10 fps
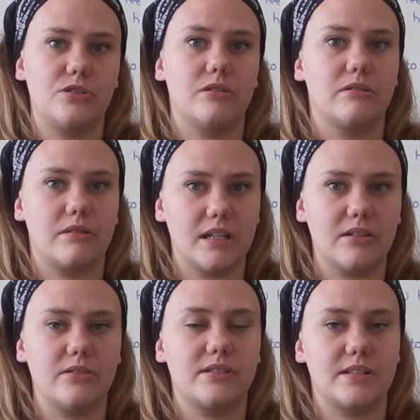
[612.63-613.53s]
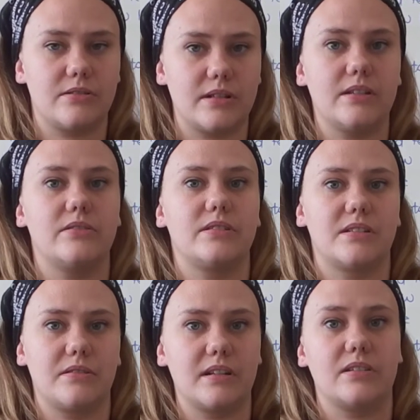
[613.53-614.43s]
to reuse and reuse
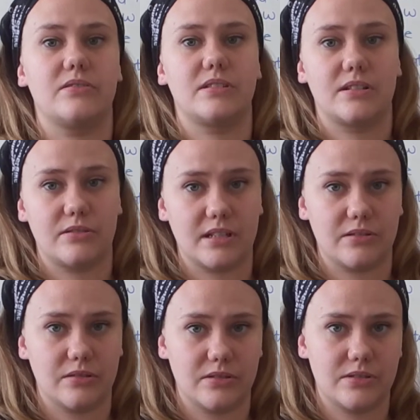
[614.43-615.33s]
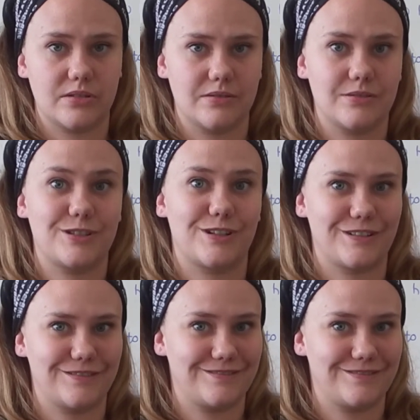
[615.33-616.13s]
and reuse and reuse. So